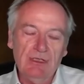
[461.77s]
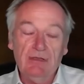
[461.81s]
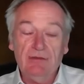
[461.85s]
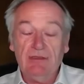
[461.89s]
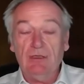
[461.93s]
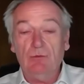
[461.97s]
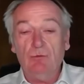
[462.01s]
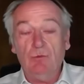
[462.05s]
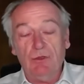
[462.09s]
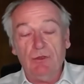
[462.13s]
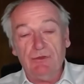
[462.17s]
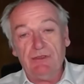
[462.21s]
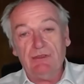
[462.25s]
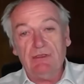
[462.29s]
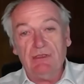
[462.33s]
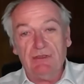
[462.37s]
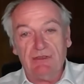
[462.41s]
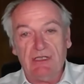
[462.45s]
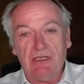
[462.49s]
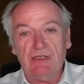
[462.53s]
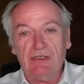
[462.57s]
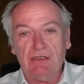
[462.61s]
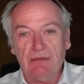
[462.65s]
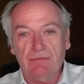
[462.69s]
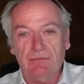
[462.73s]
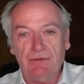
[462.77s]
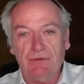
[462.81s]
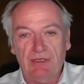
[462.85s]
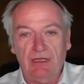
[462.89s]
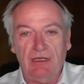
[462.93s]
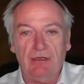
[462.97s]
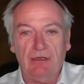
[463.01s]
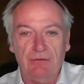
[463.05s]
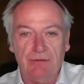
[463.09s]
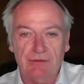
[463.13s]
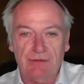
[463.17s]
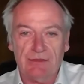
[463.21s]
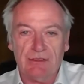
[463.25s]
There was, in the sense of a
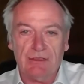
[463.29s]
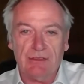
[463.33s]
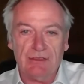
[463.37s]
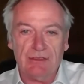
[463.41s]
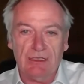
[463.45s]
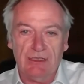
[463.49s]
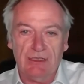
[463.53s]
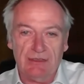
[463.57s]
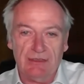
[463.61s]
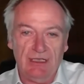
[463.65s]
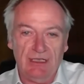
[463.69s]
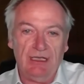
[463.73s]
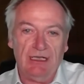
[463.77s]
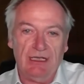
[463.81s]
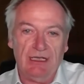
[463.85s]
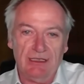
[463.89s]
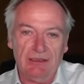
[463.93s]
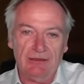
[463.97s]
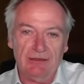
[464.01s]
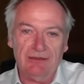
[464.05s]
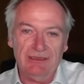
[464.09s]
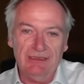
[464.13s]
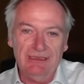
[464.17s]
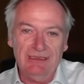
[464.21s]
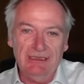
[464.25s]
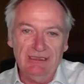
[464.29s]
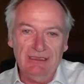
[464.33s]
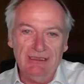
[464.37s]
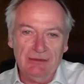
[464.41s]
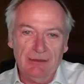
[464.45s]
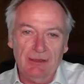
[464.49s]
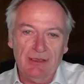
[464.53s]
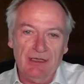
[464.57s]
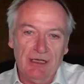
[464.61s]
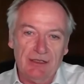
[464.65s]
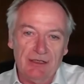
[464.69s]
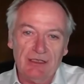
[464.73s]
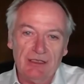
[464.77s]
terrorist attack,
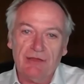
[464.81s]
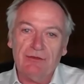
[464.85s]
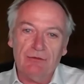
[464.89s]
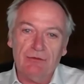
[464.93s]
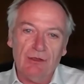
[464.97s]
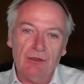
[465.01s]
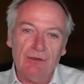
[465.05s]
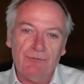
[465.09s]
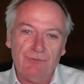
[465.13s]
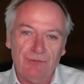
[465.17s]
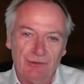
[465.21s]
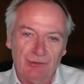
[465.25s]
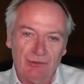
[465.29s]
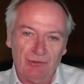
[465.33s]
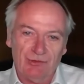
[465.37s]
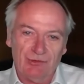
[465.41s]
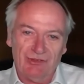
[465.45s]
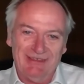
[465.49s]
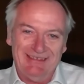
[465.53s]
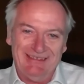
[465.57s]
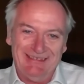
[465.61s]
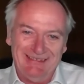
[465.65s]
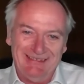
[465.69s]
another office.